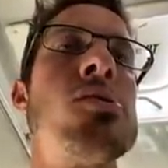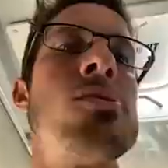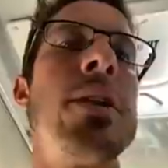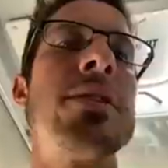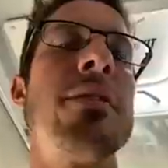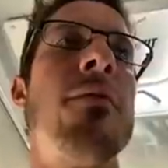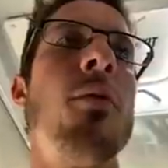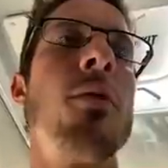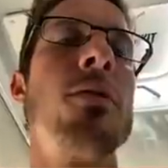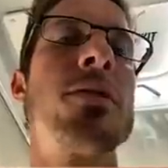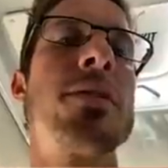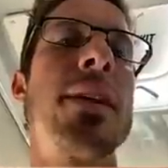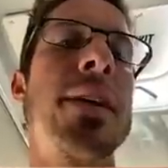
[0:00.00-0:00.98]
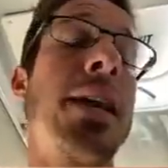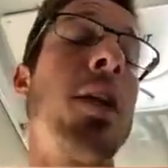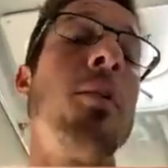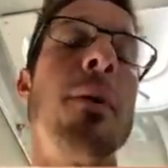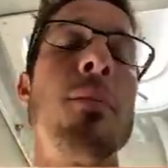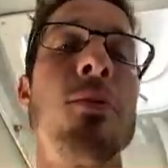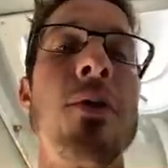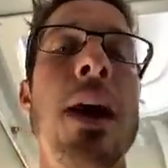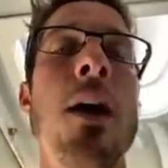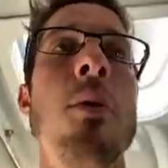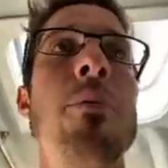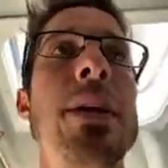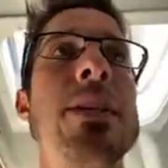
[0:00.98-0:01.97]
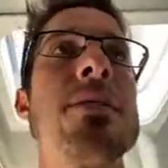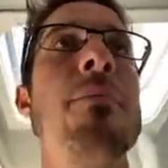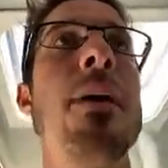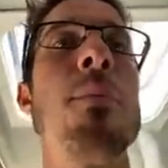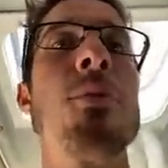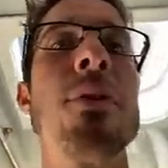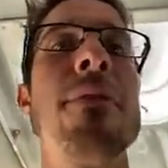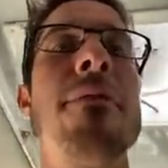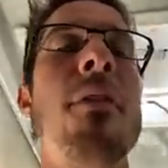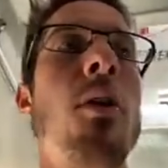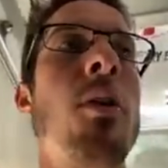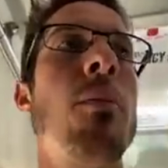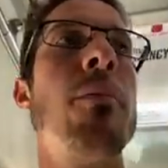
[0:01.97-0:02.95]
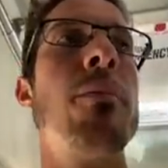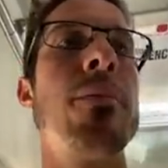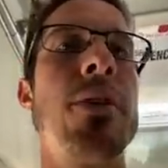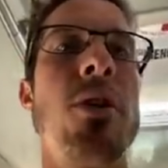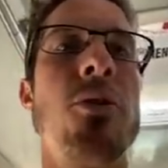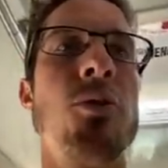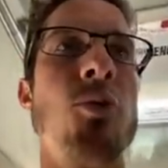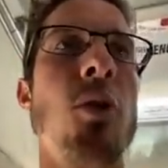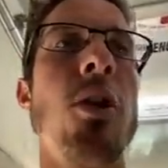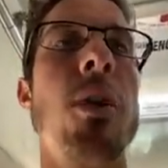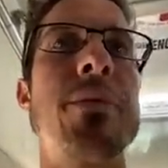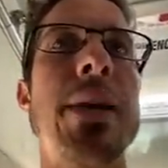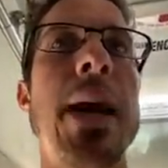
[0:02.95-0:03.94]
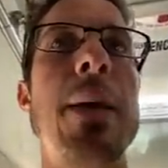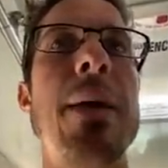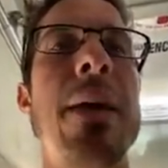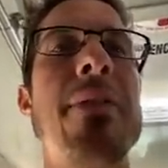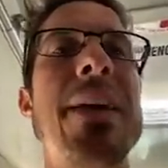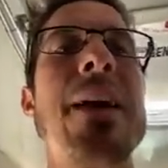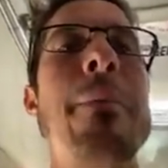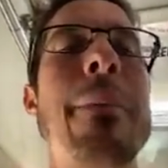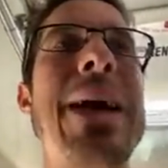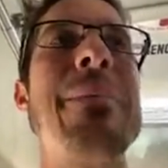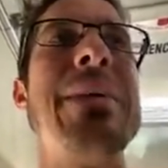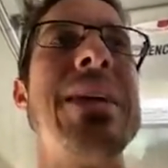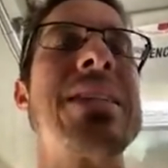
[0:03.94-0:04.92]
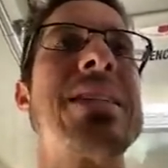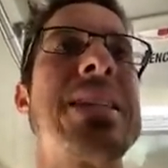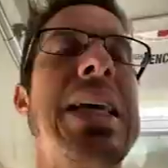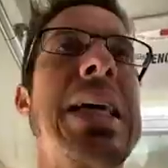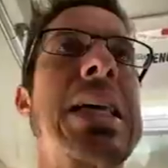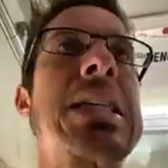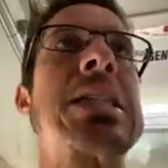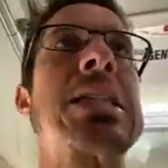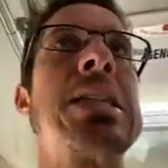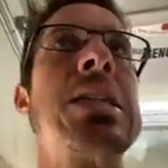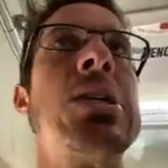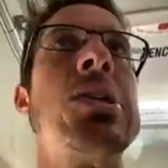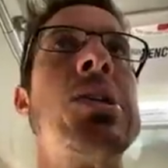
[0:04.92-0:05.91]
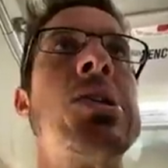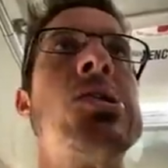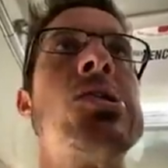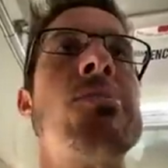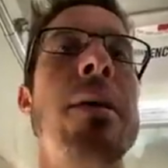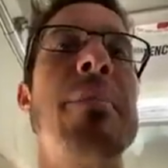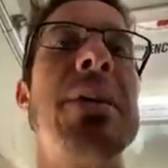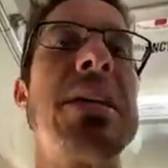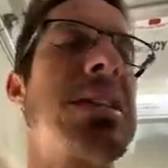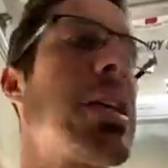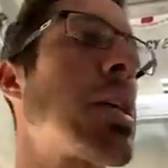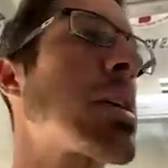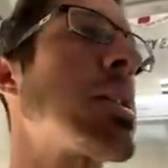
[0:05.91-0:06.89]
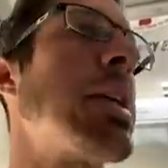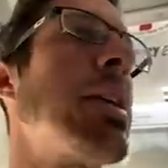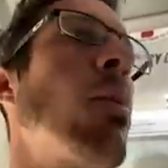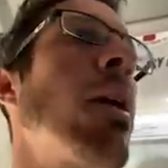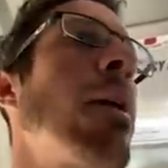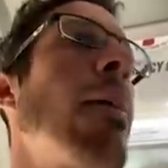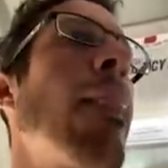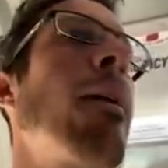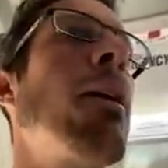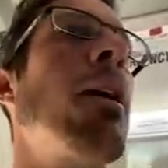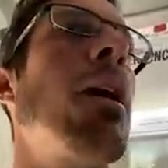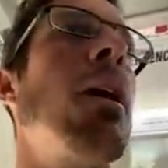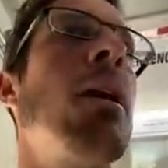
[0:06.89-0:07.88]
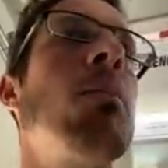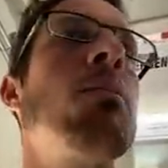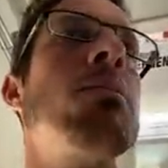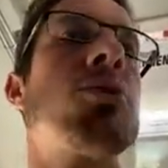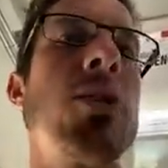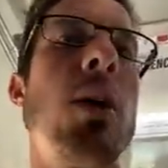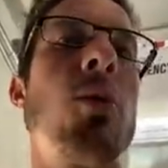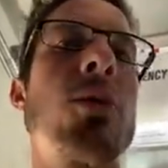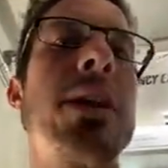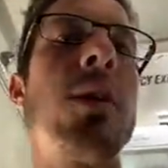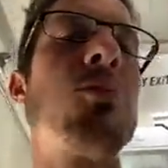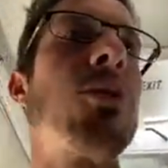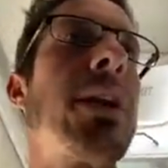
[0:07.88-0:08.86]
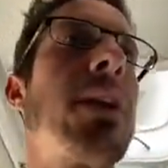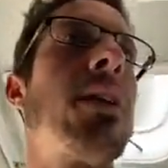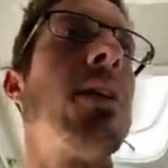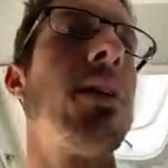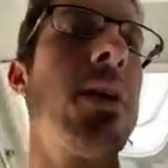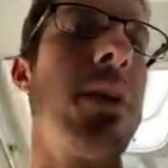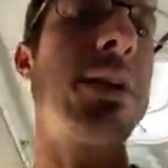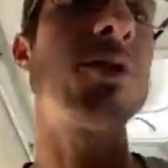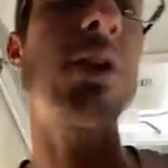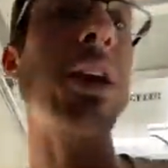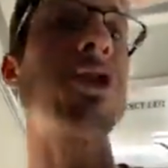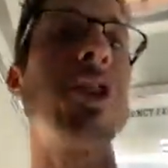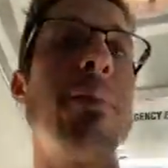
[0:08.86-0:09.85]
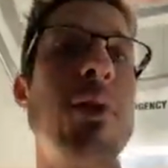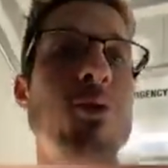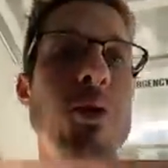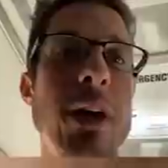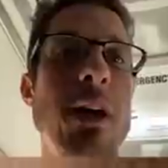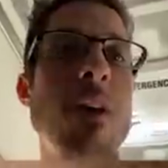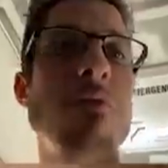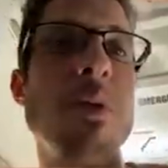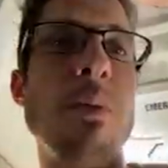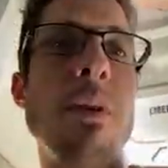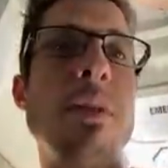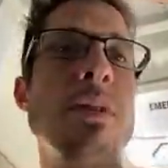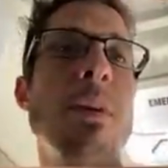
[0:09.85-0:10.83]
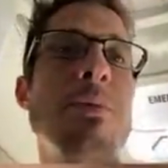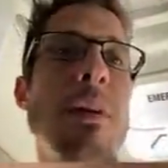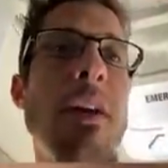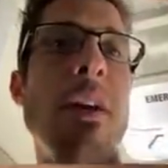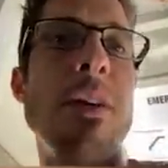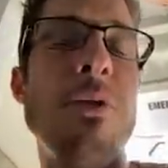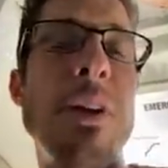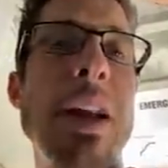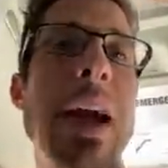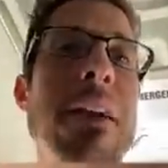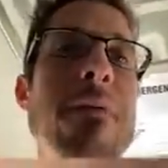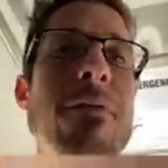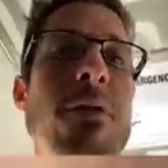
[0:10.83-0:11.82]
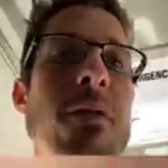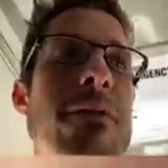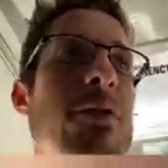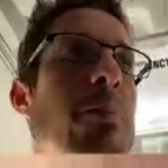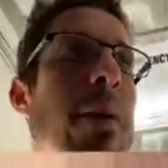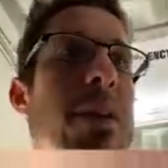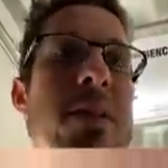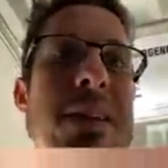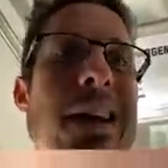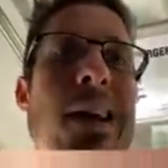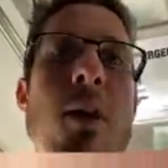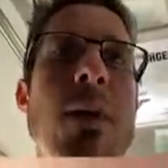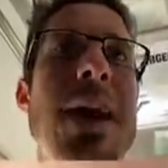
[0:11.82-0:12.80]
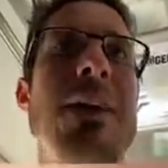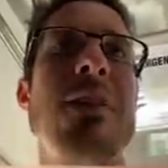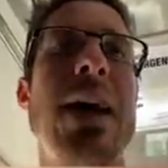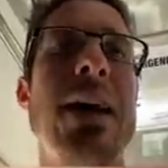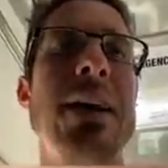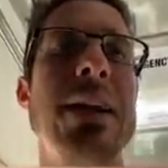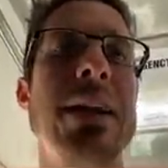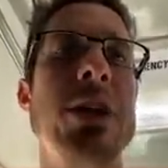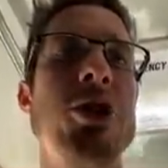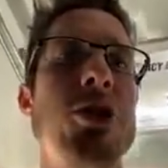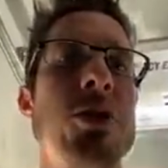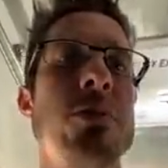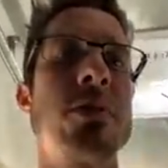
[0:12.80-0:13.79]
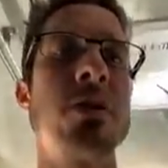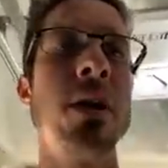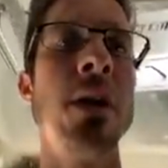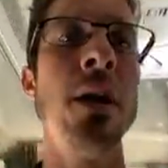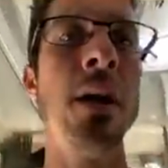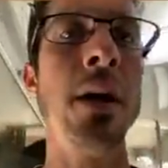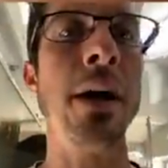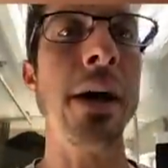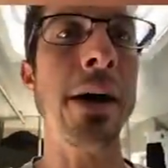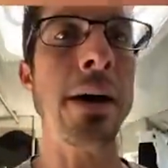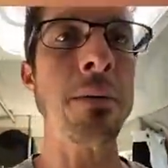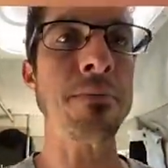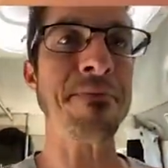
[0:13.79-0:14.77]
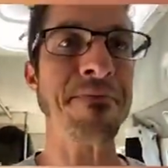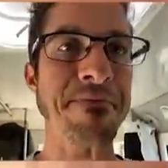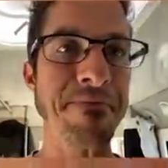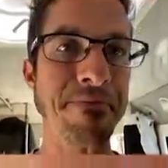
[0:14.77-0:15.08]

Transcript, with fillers: Is it 4 or 6? I don't remember now. But it's a memory foam, you know, the roll-up type. I think it might be a 6. Might be a 6 anyway. So that worked out pretty good. It's actually been really comfortable. I slept on it every night for a few months now and haven't had any issues. In